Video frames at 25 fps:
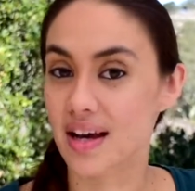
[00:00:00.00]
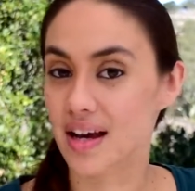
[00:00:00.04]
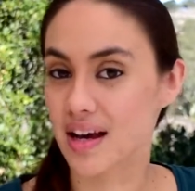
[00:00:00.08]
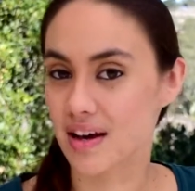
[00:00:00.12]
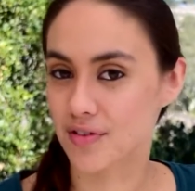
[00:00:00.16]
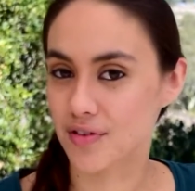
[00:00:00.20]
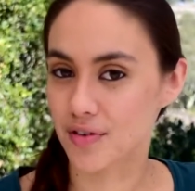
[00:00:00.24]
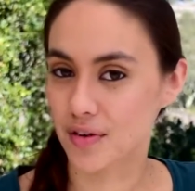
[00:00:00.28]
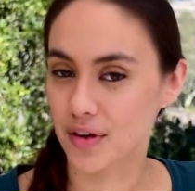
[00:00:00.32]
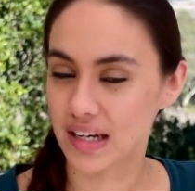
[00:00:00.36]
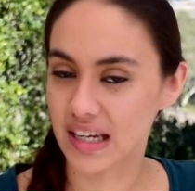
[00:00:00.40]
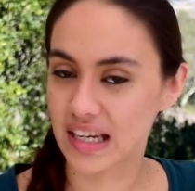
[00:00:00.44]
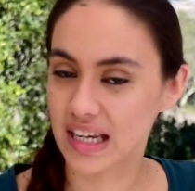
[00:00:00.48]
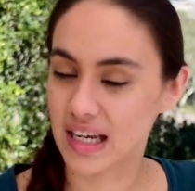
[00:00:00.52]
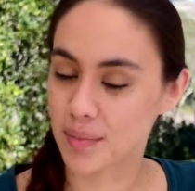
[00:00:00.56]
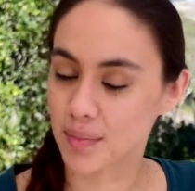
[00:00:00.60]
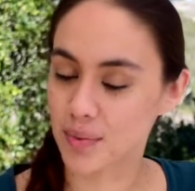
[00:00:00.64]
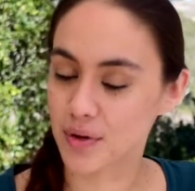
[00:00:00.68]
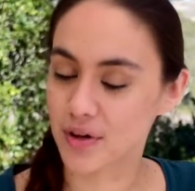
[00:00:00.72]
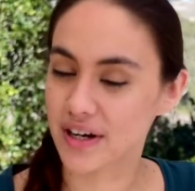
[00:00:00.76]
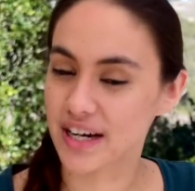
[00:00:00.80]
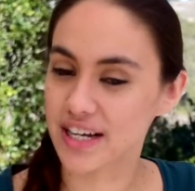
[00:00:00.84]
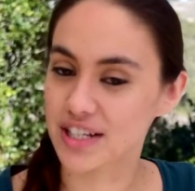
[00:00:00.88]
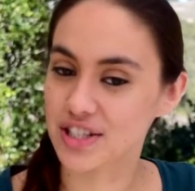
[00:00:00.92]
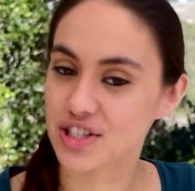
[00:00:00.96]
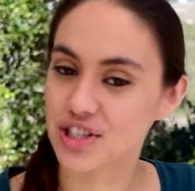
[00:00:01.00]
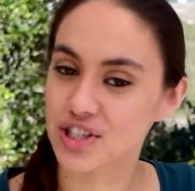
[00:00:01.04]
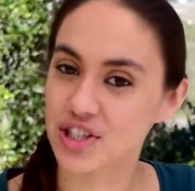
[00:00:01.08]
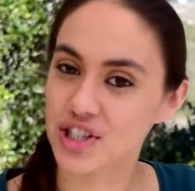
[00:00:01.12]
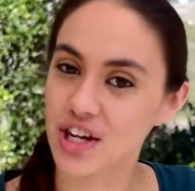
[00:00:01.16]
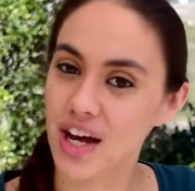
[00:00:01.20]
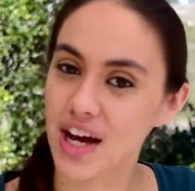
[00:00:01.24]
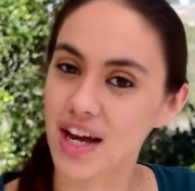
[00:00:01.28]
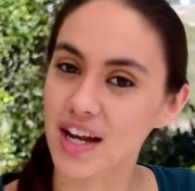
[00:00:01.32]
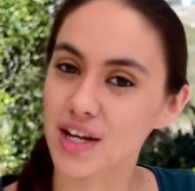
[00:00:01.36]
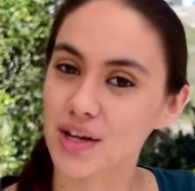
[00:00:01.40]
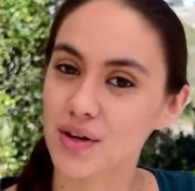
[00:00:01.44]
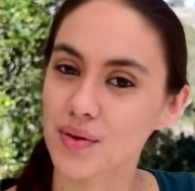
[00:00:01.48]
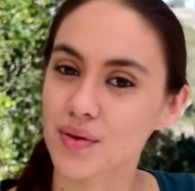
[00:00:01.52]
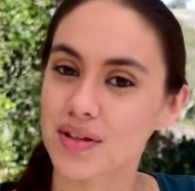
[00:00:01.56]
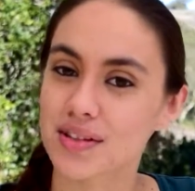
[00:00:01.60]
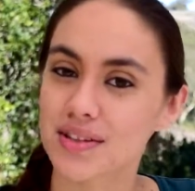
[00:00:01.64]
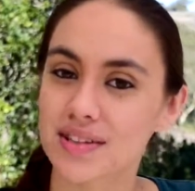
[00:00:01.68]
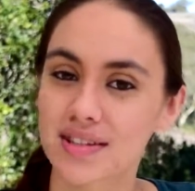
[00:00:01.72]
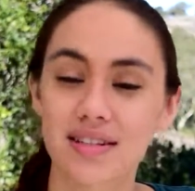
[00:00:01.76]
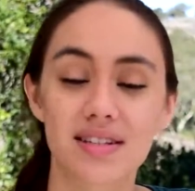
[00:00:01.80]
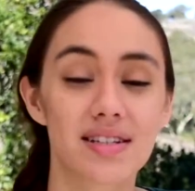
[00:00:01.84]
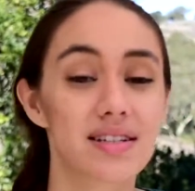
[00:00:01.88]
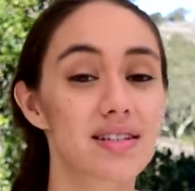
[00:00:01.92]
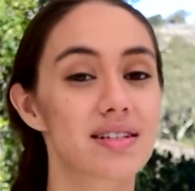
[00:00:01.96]
If you want to keep your eyes shut, you can
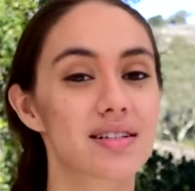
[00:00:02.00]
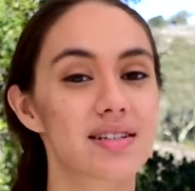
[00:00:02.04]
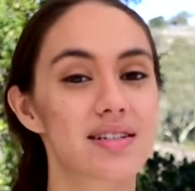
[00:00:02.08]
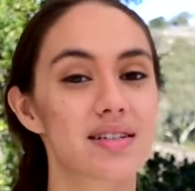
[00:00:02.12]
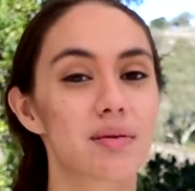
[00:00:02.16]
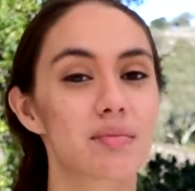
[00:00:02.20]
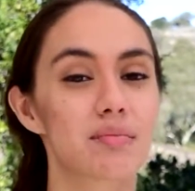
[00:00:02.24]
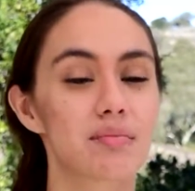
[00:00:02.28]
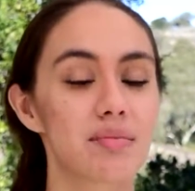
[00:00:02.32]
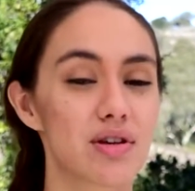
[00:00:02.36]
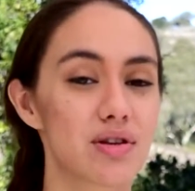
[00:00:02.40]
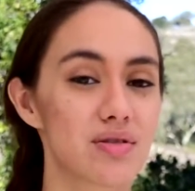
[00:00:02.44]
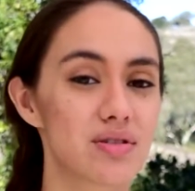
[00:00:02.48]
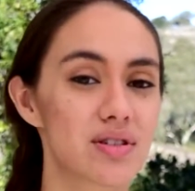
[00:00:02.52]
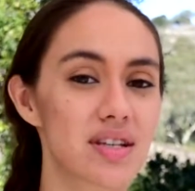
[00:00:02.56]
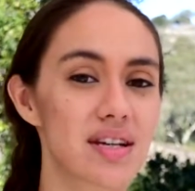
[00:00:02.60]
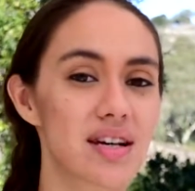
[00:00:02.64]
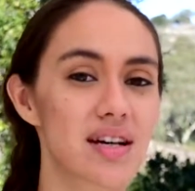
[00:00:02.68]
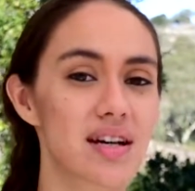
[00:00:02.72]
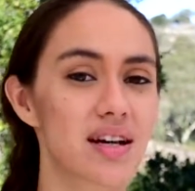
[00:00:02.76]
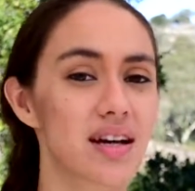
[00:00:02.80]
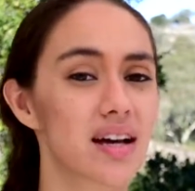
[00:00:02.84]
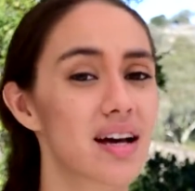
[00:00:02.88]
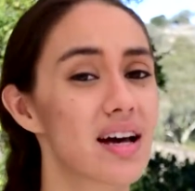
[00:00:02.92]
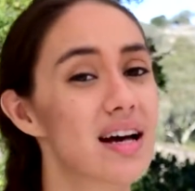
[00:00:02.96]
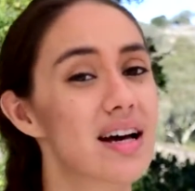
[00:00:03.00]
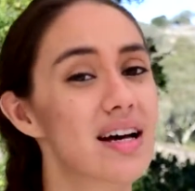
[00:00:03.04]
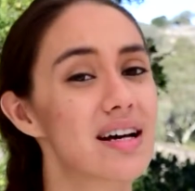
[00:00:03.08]
listen to some music.